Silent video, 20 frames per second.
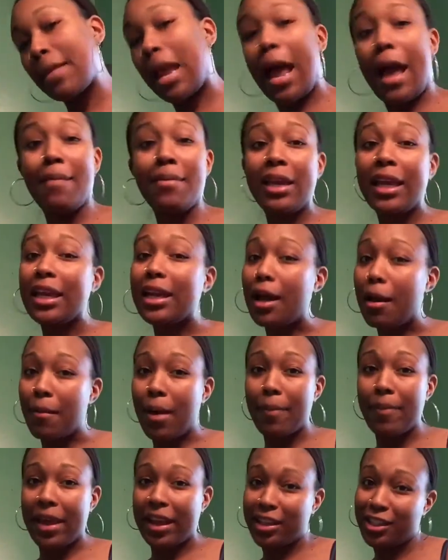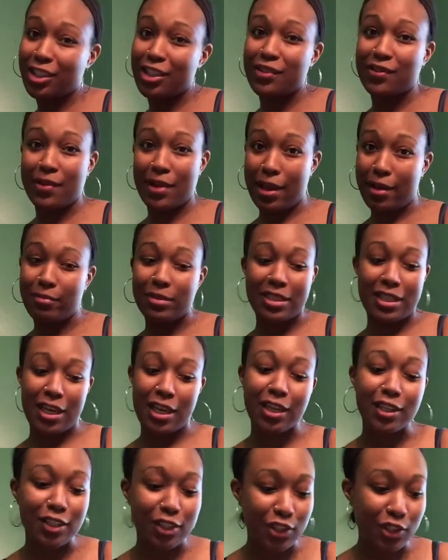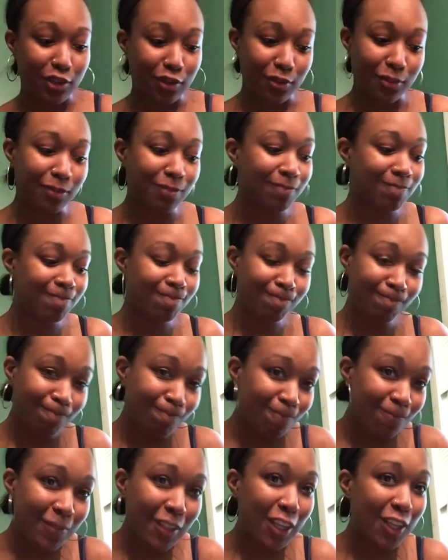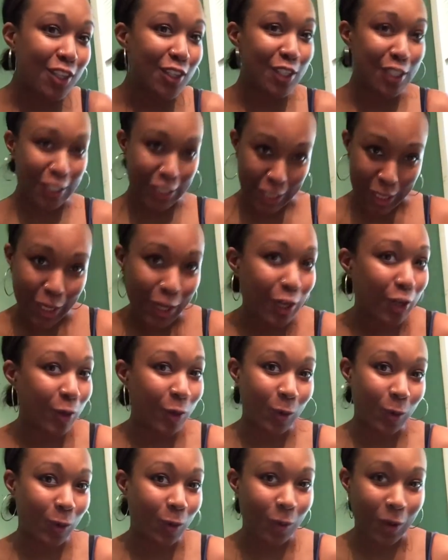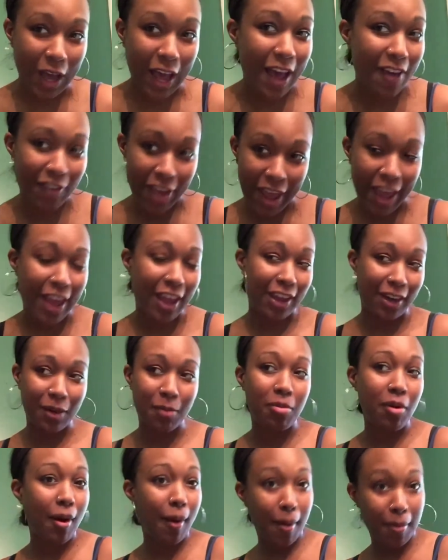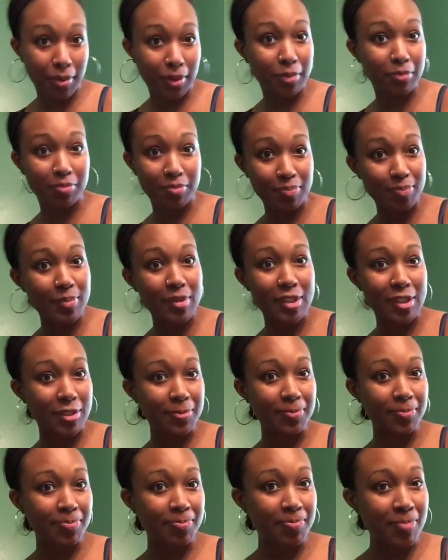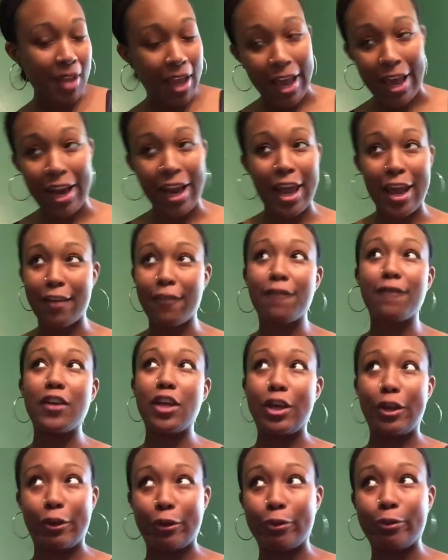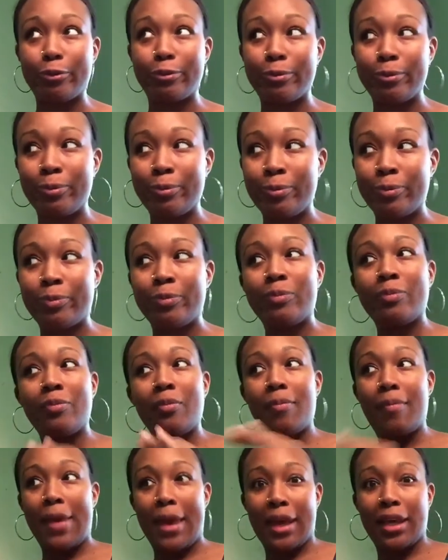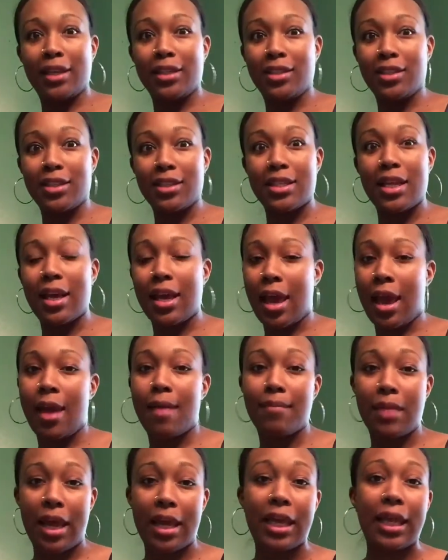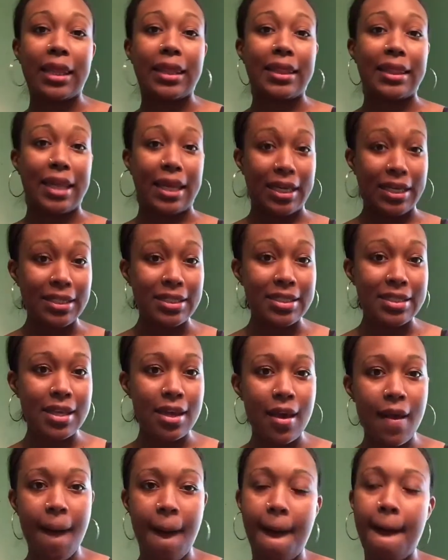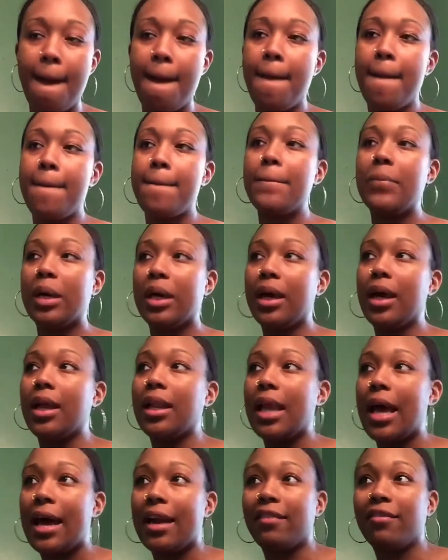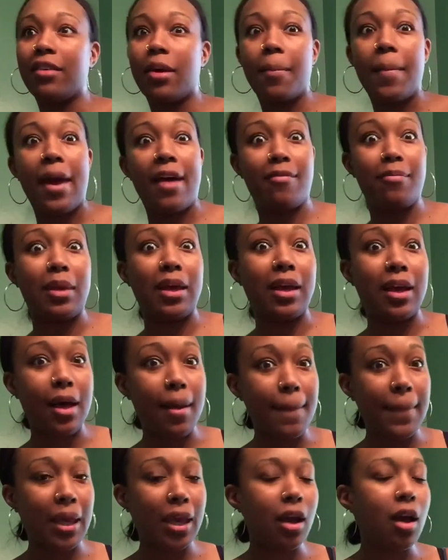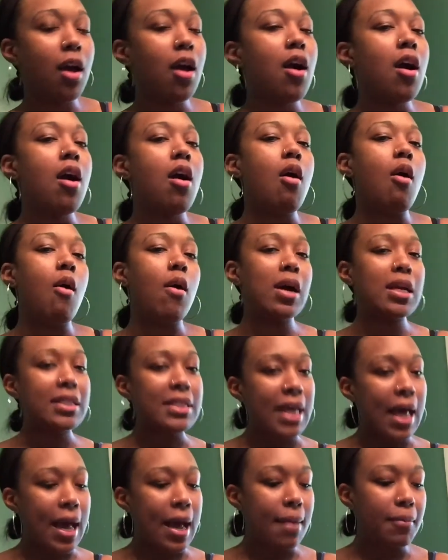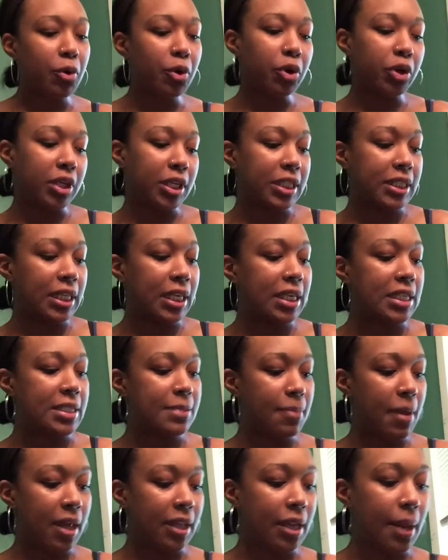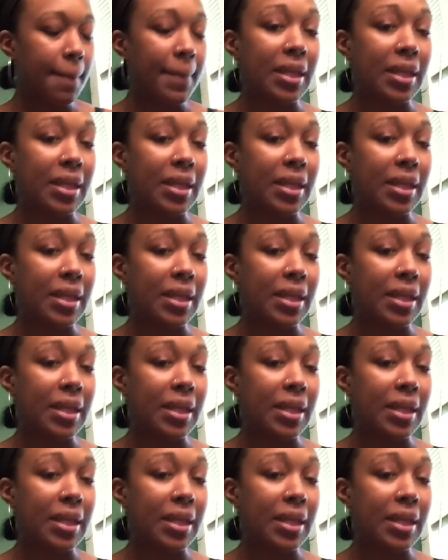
I'll be getting all my packages from Amazon too, so I haven't had any problems. I've had a few packages that came like late, but a lot of them have been coming on time or earlier than expected.